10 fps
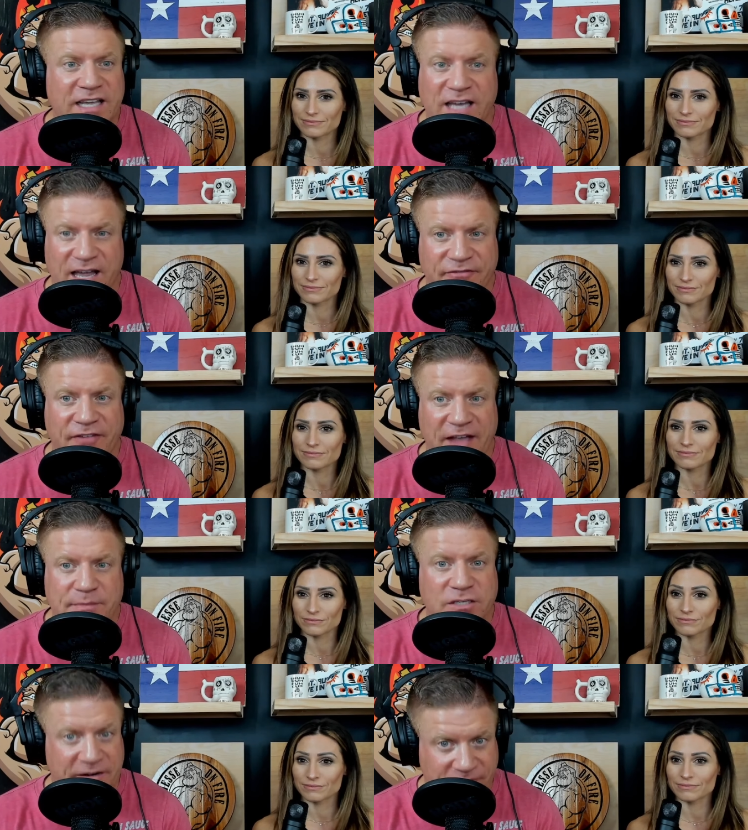Speaker 1: kind of
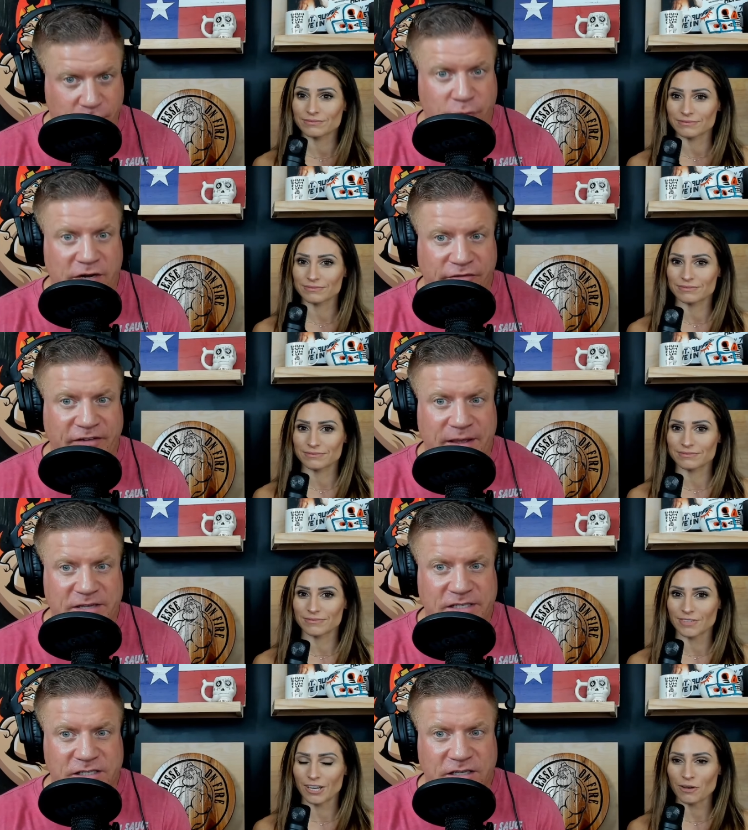famous, like for real
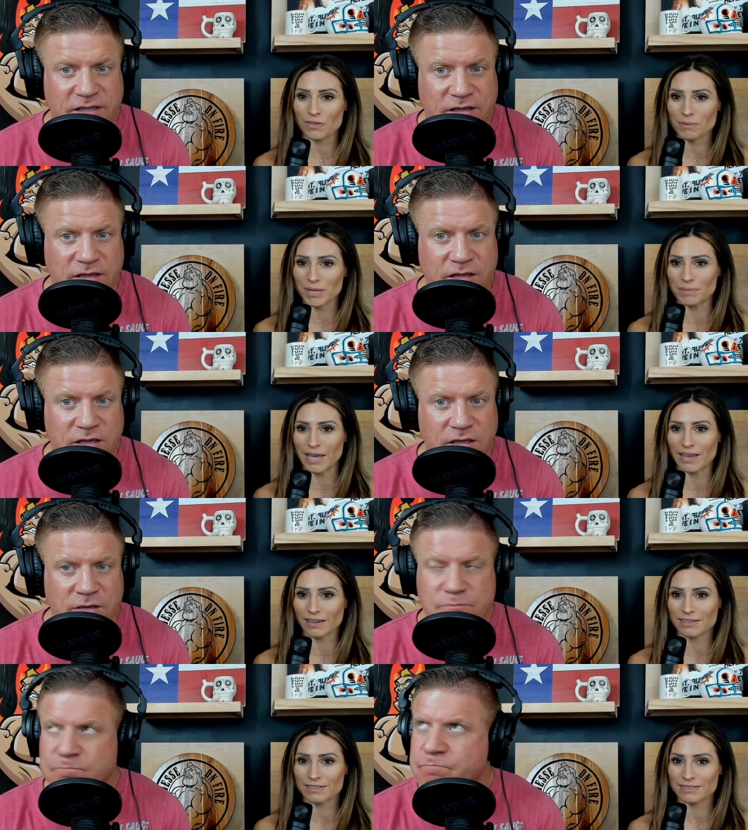famous. Oh, they make bank.
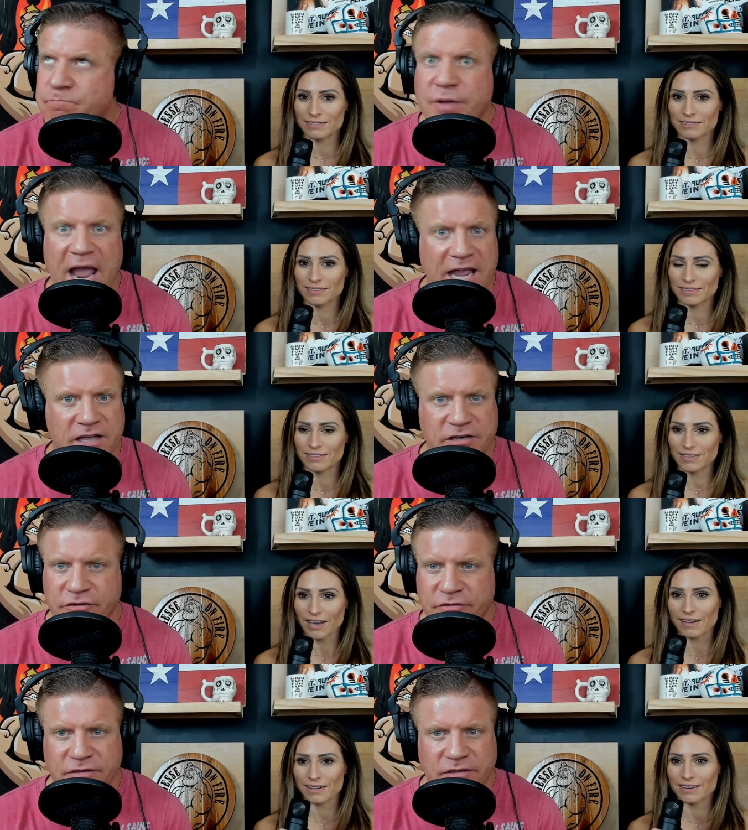Bank. Yeah.
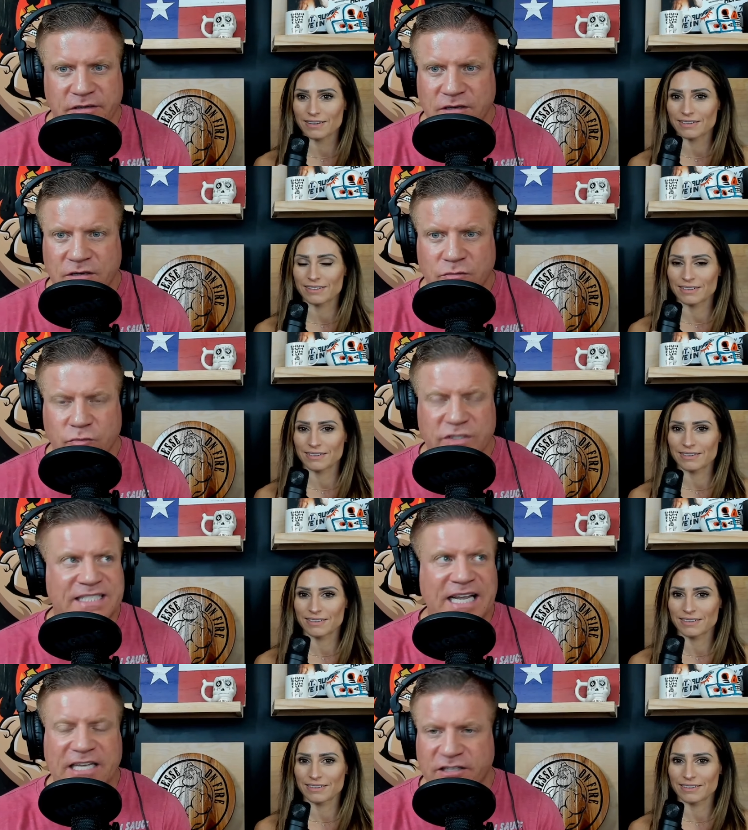Dude.
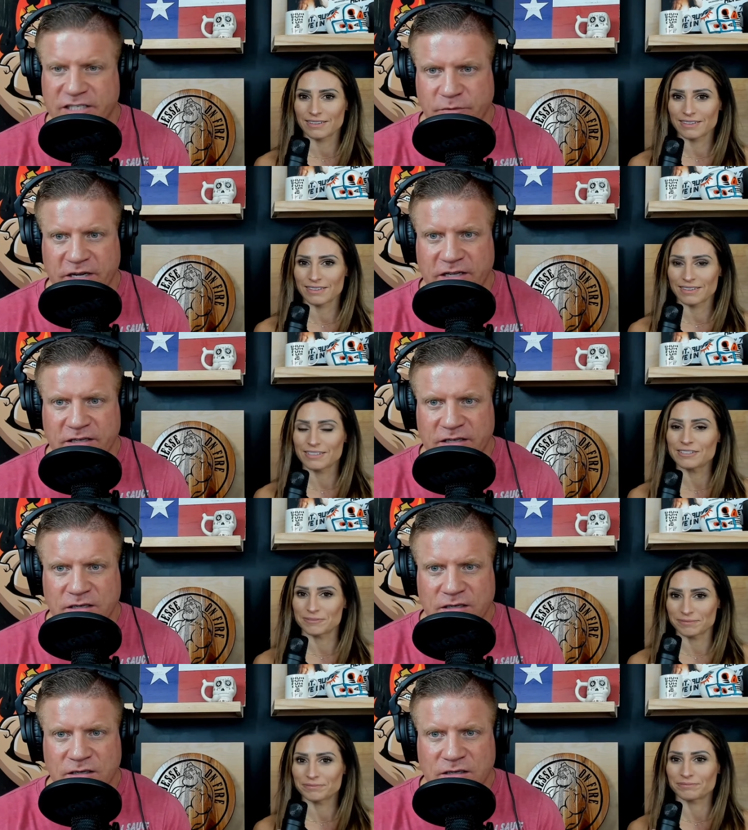Ridiculous money.
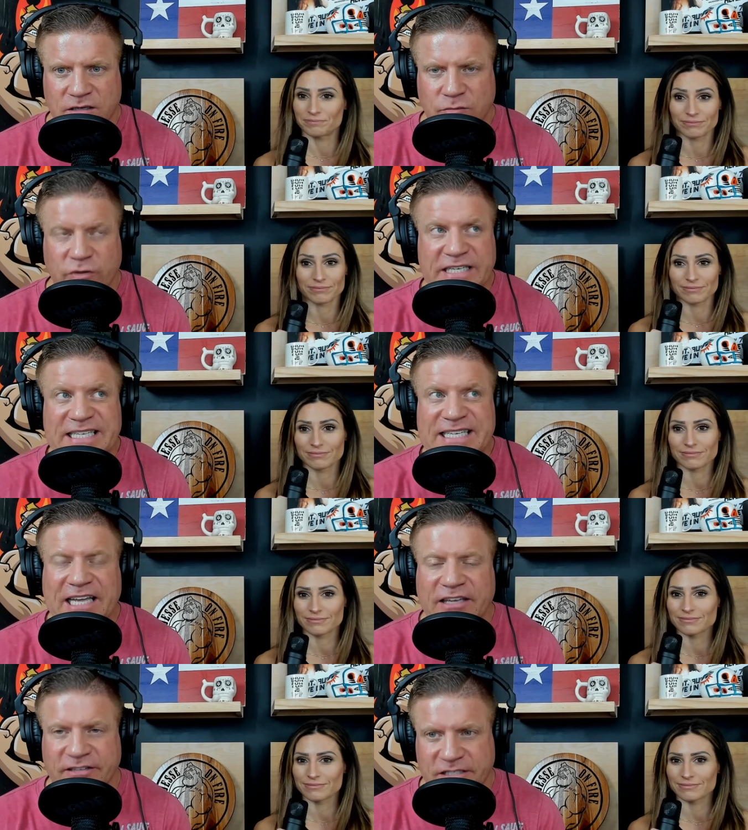
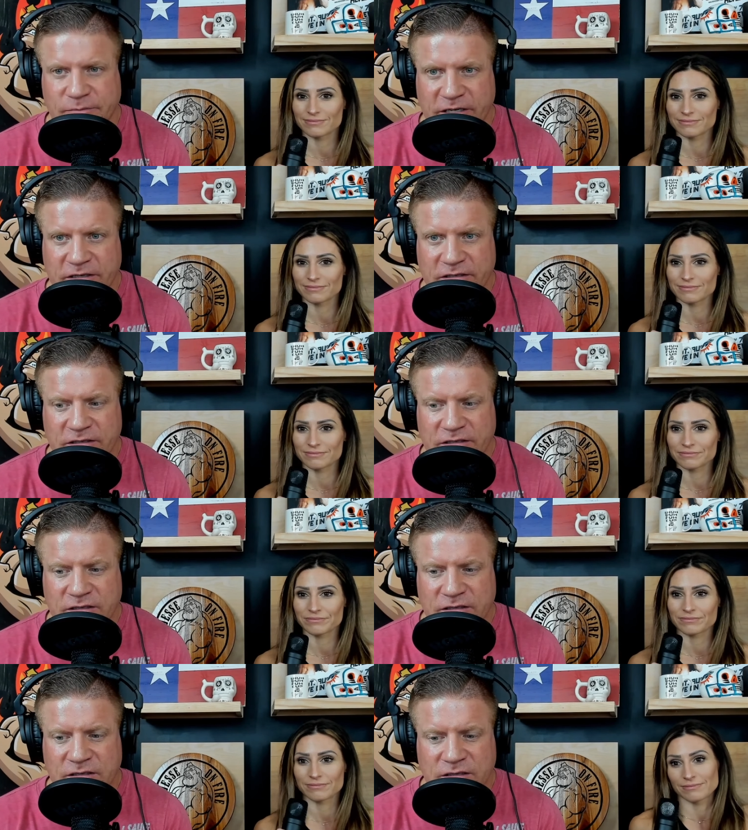Ridiculous money.
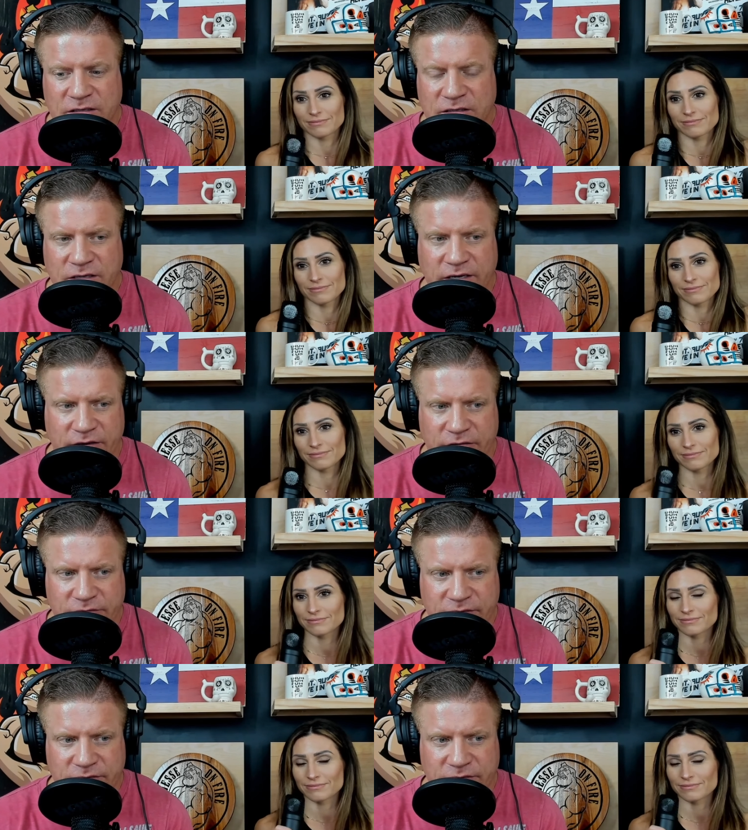You know.